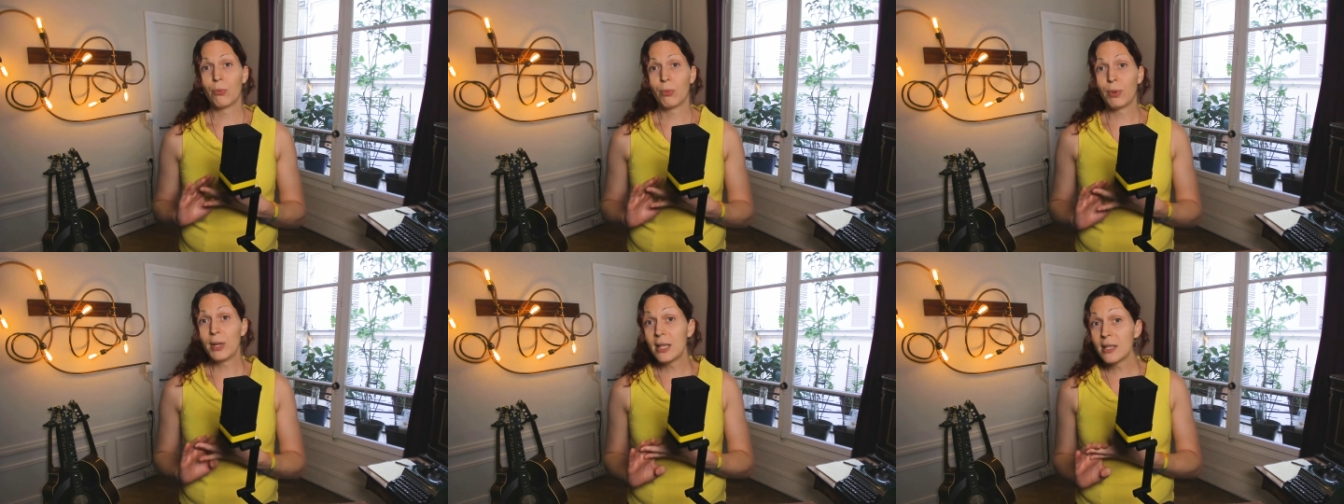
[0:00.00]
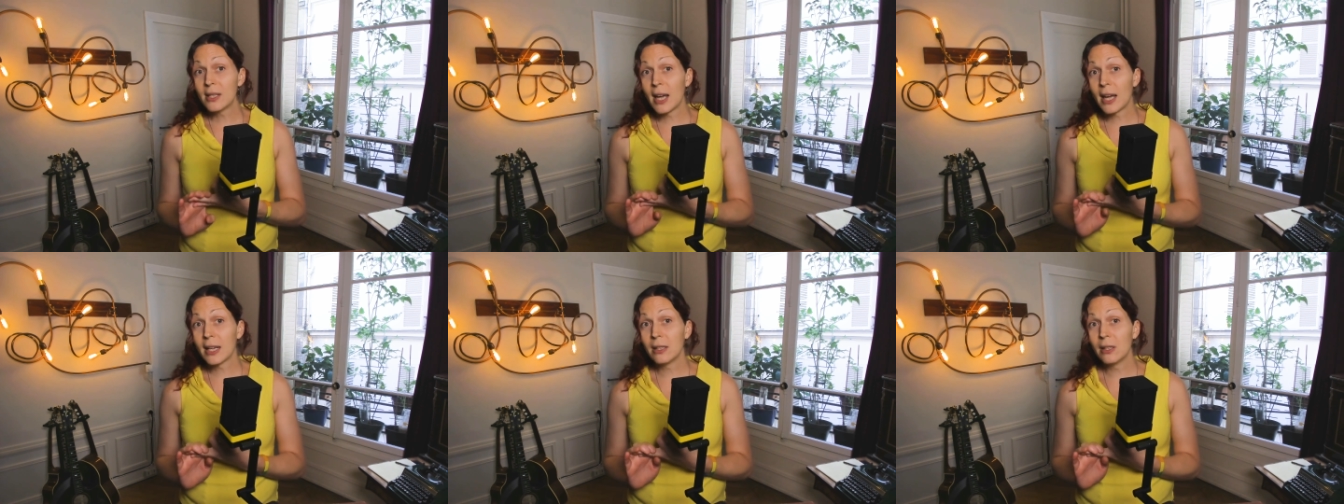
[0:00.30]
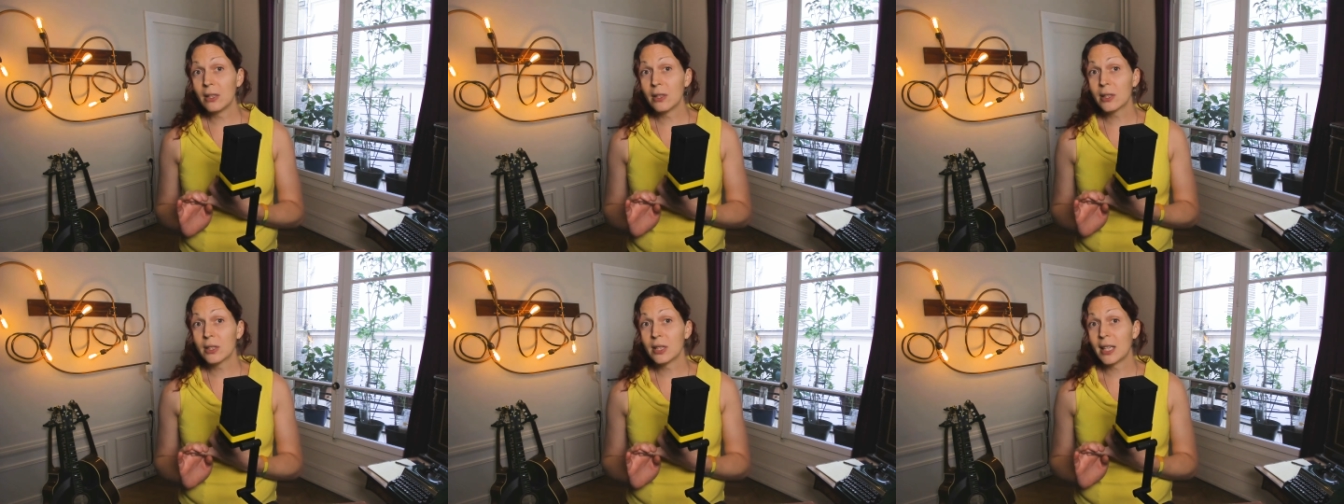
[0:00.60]

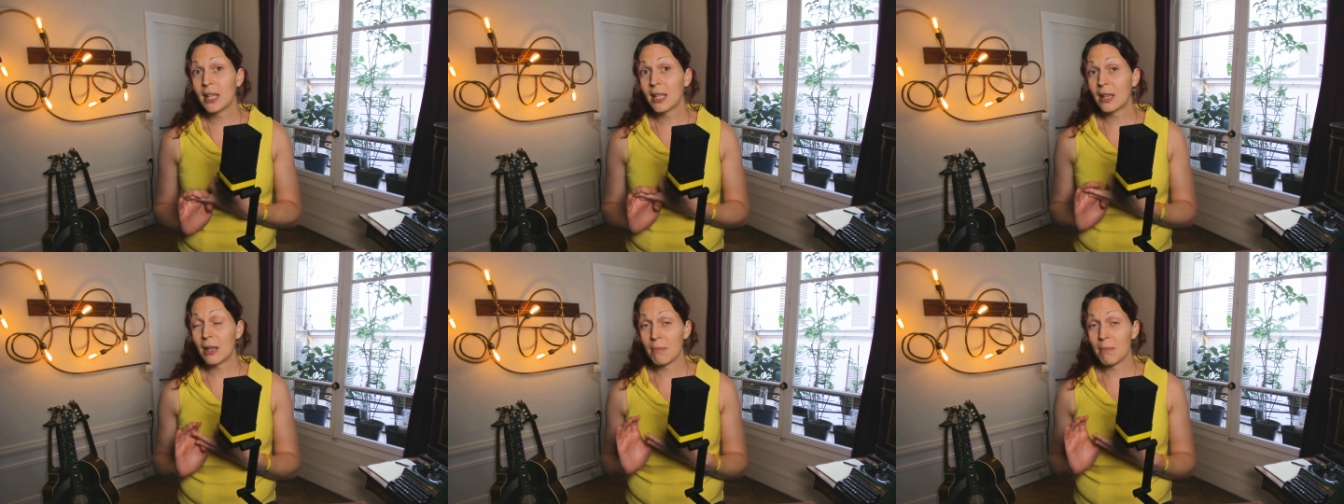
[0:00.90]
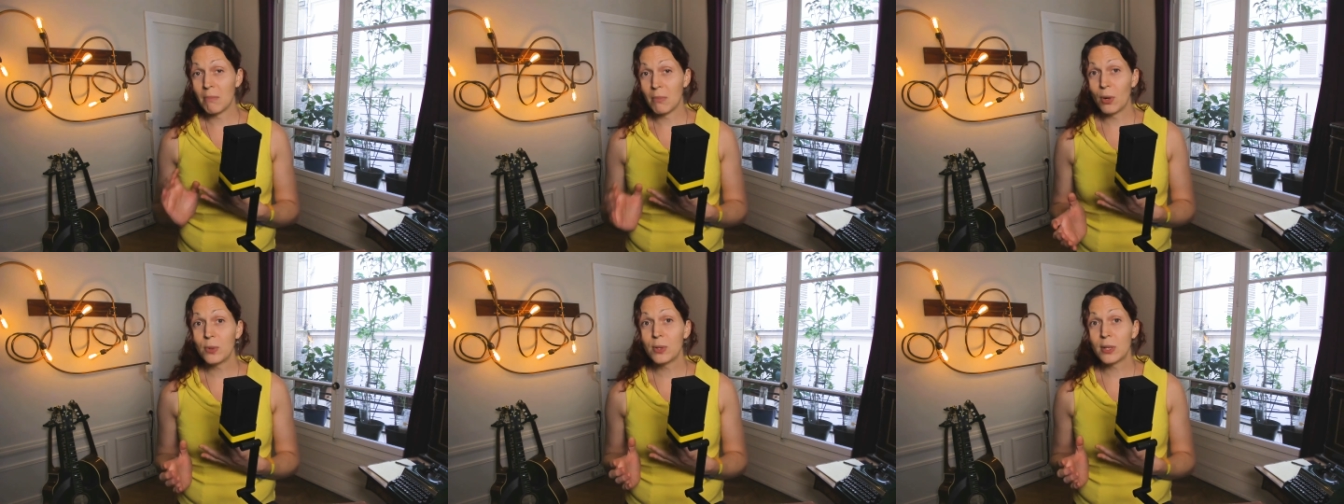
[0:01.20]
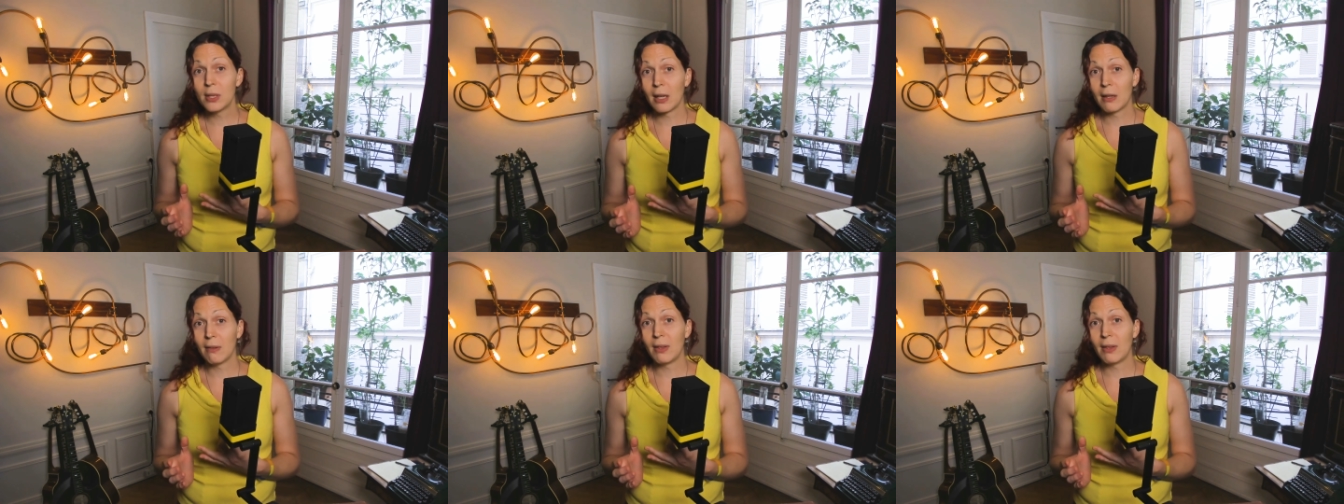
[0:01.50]
redesigned look to get the
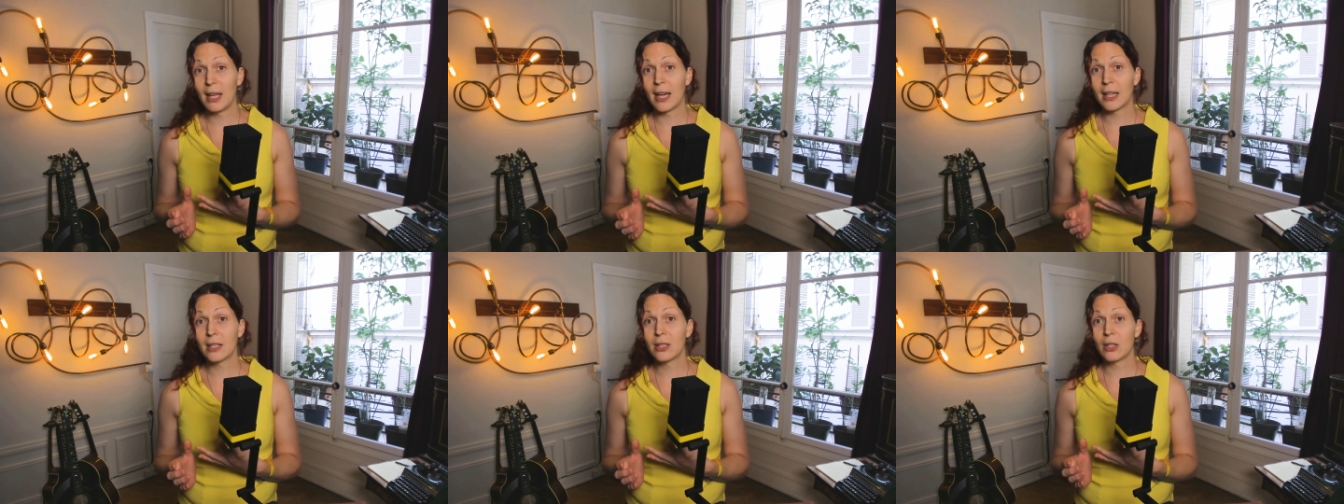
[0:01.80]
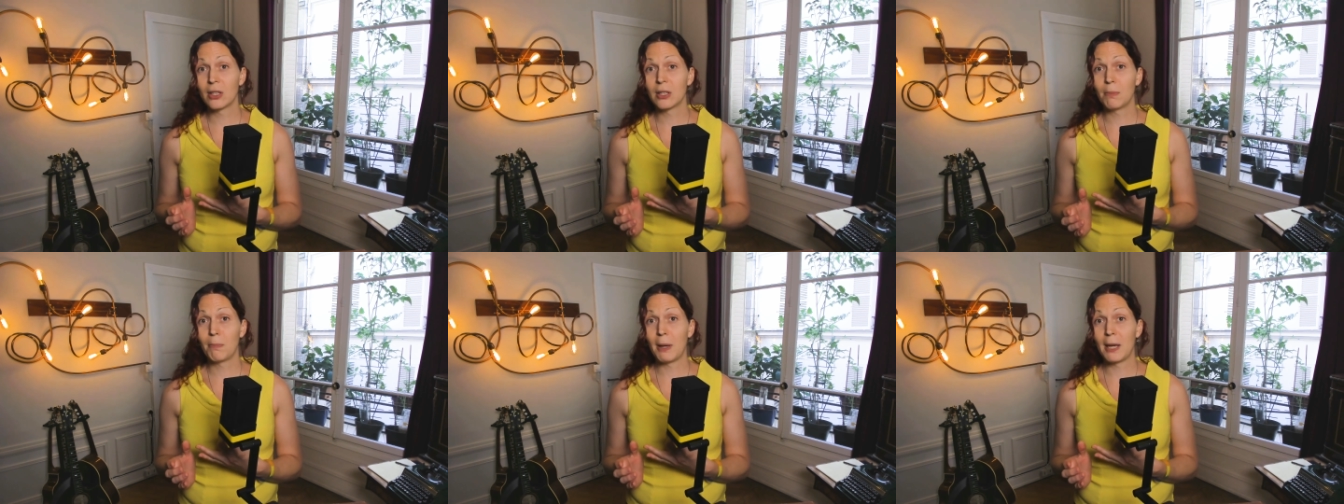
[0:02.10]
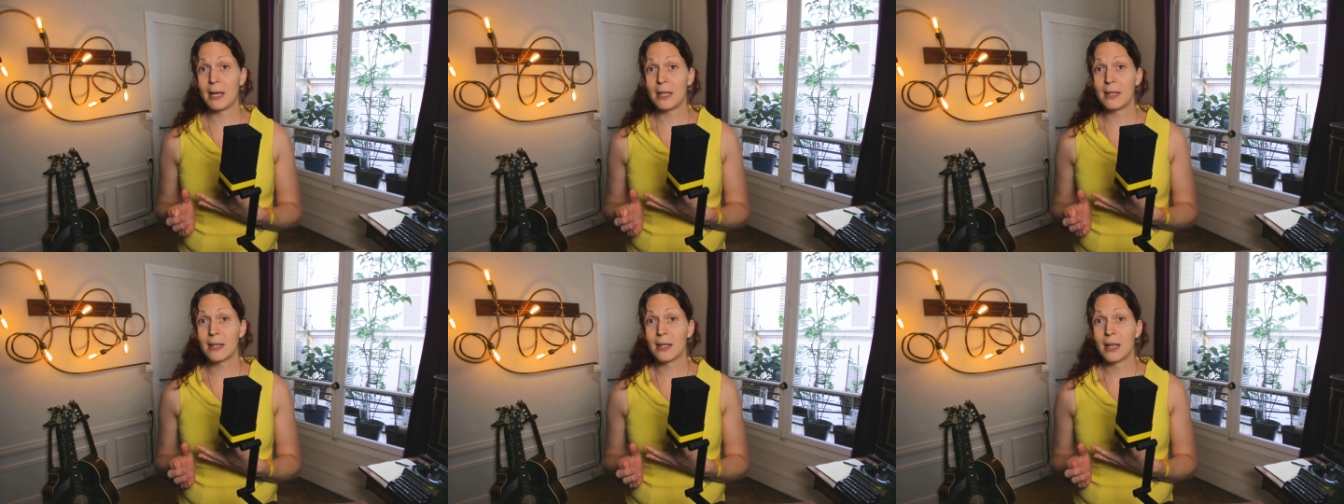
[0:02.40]
most out of the extra
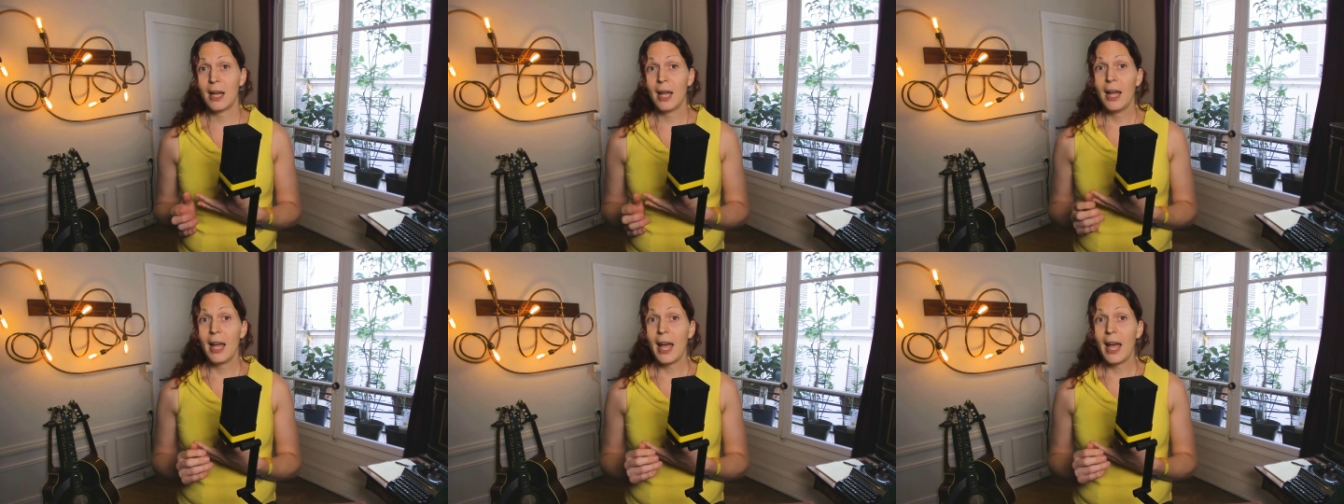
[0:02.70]
space,